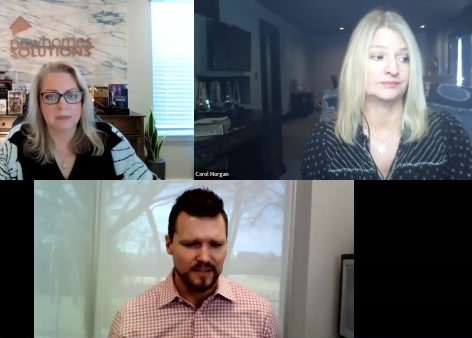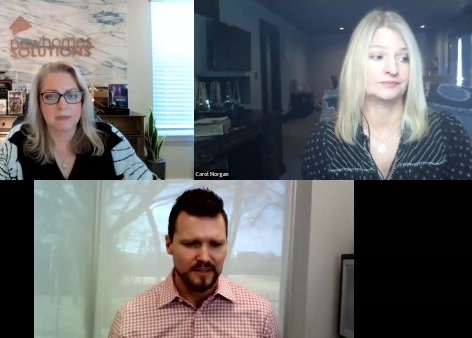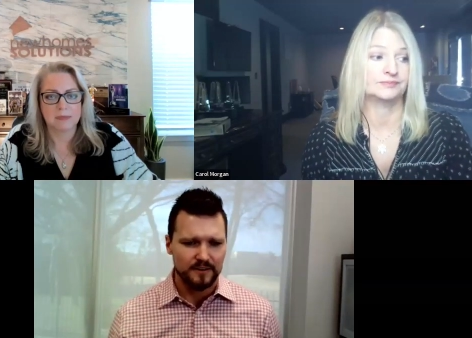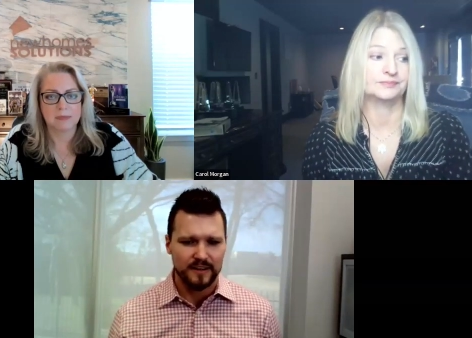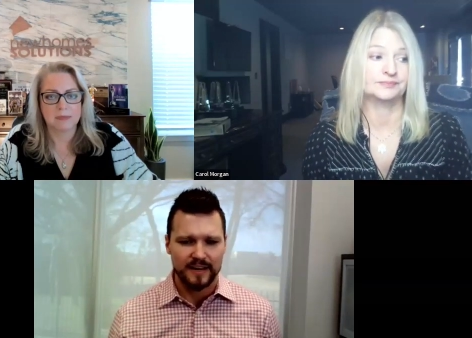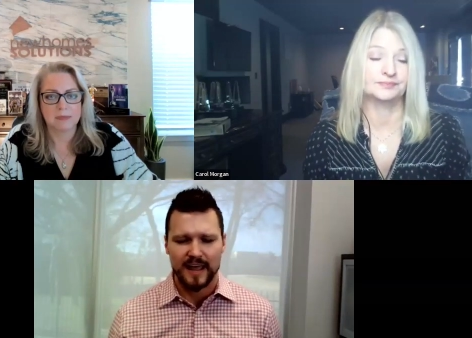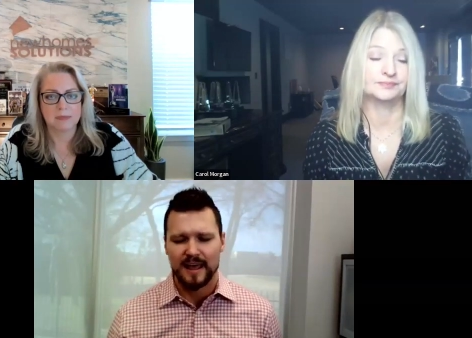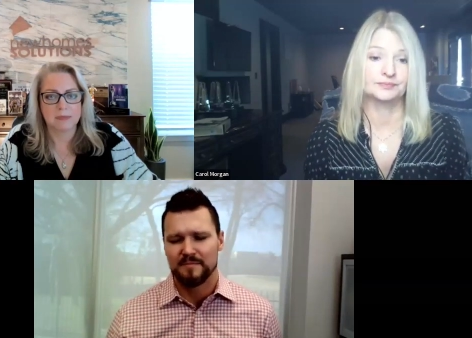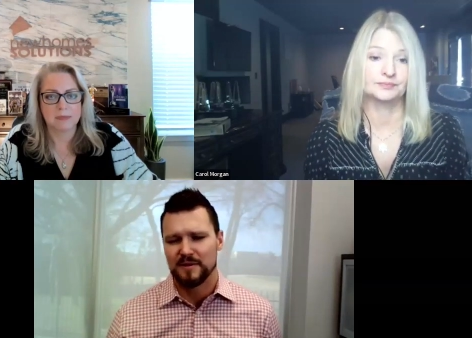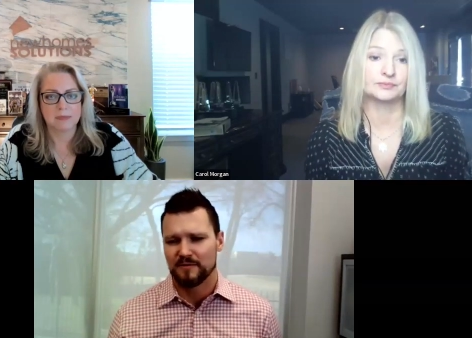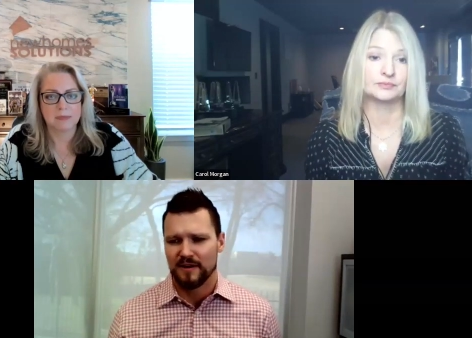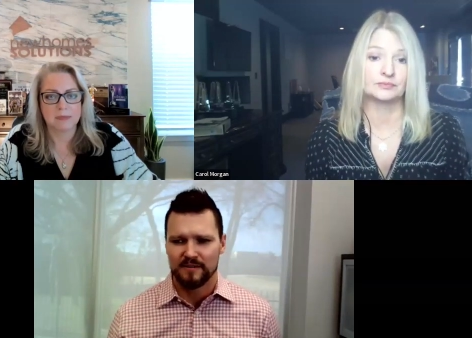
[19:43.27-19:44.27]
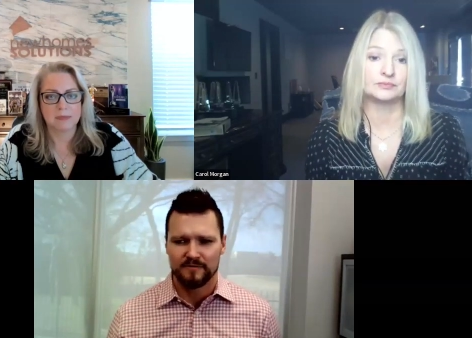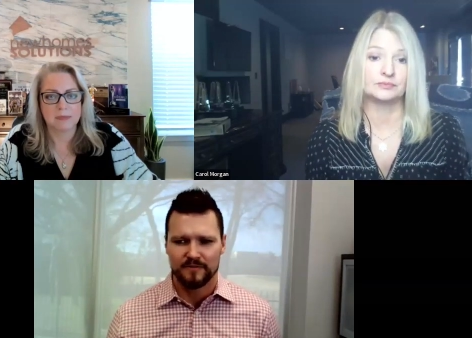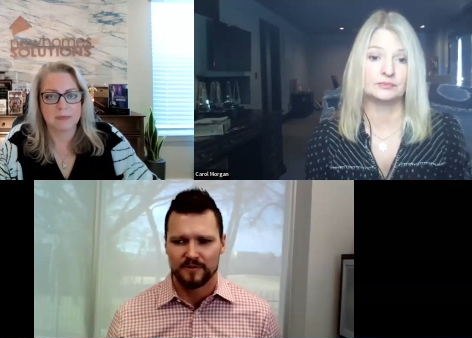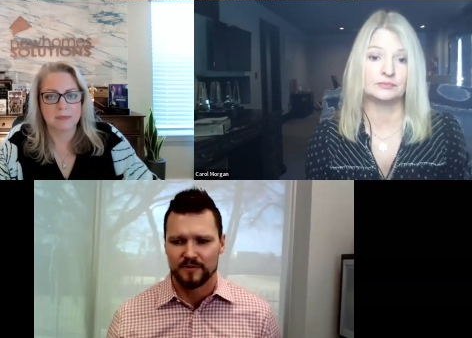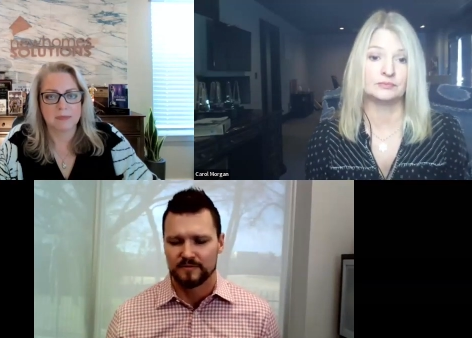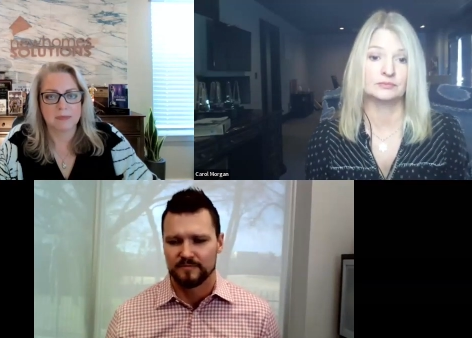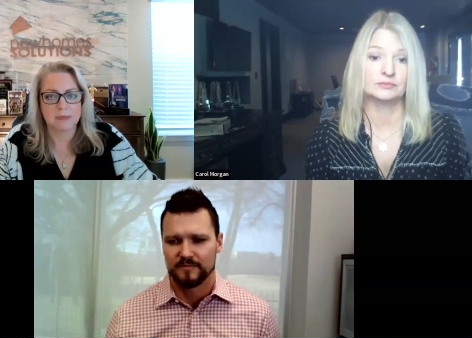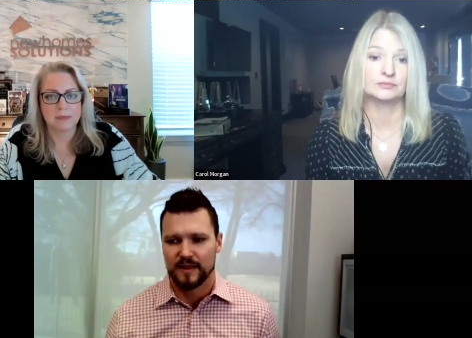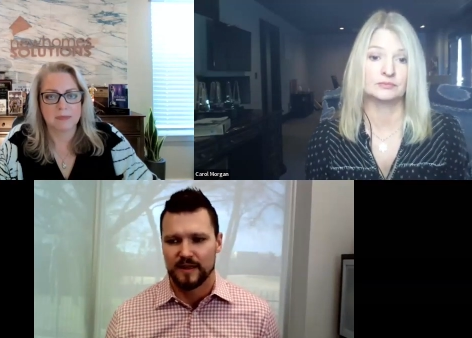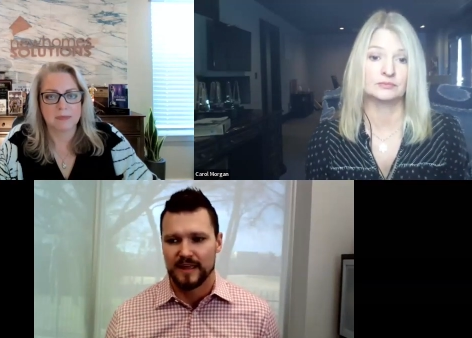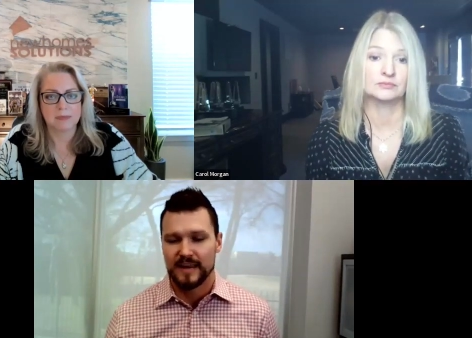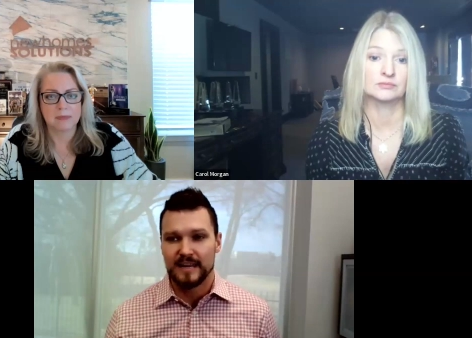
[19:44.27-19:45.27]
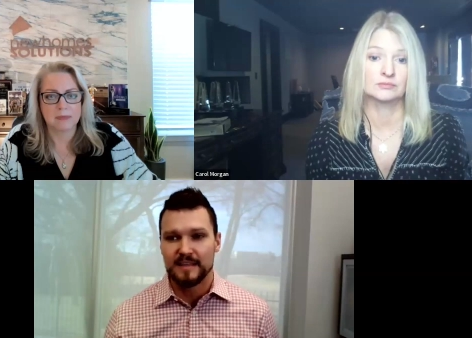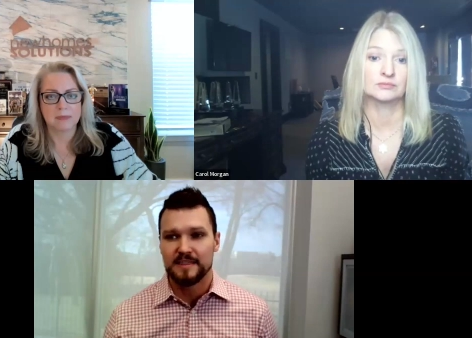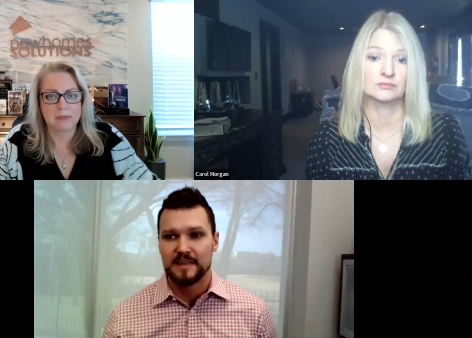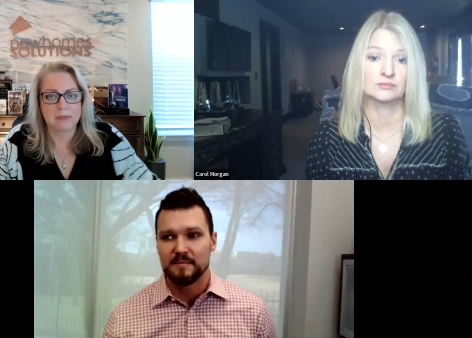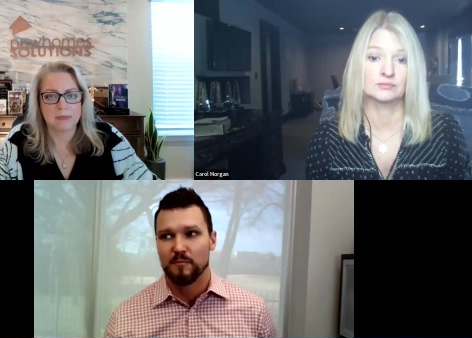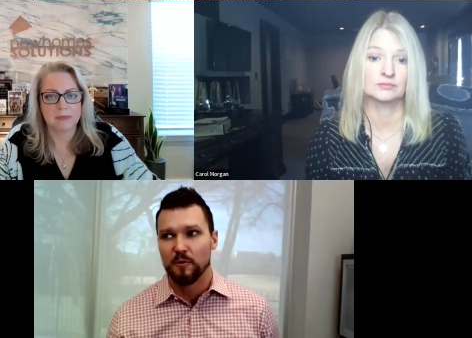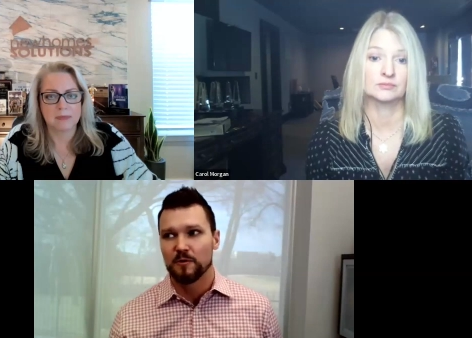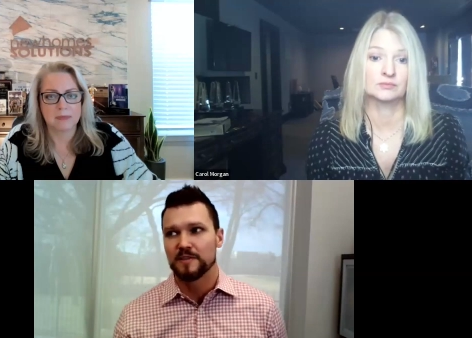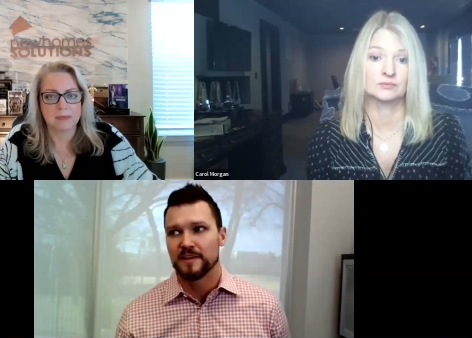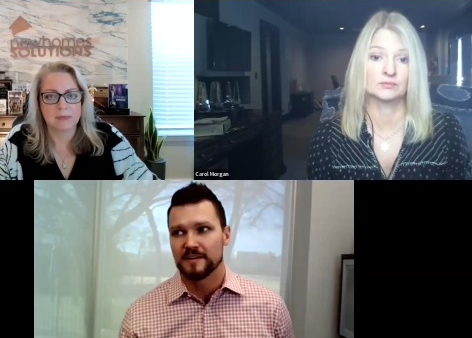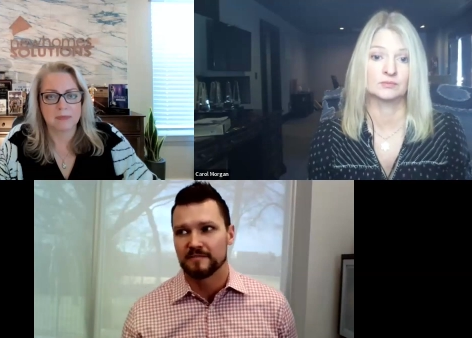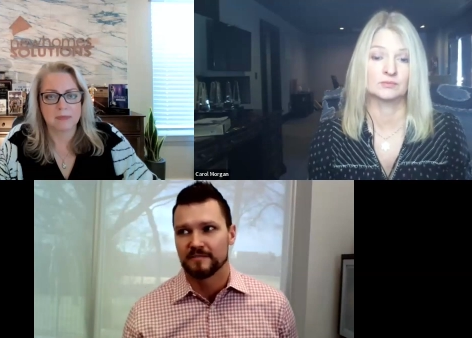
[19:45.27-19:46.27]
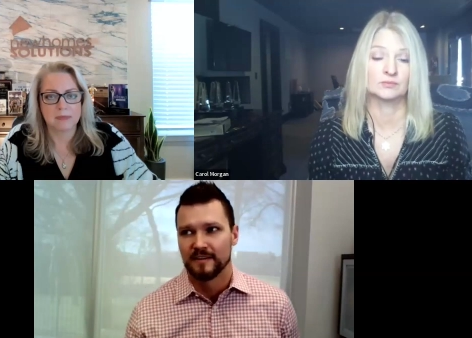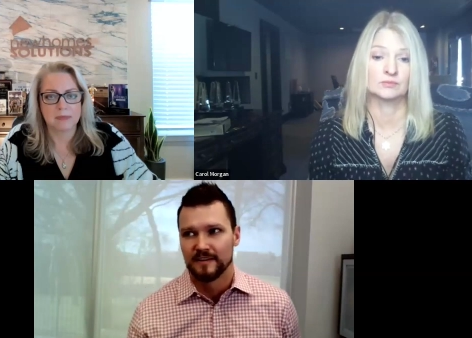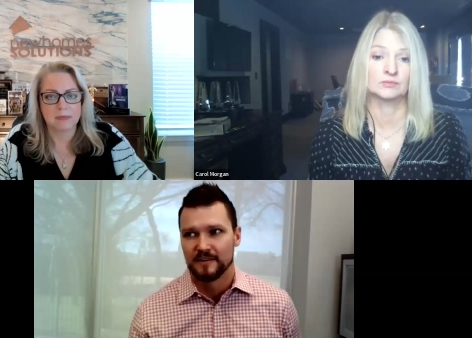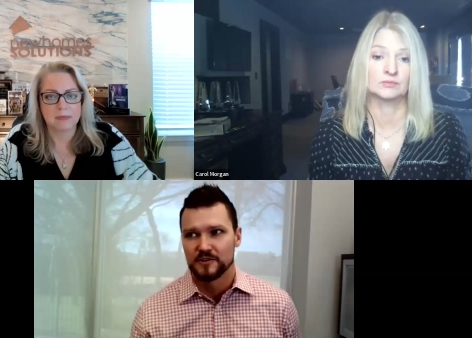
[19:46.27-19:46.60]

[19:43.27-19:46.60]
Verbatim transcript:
Speaker 1: you're like hey i've been around for anything more than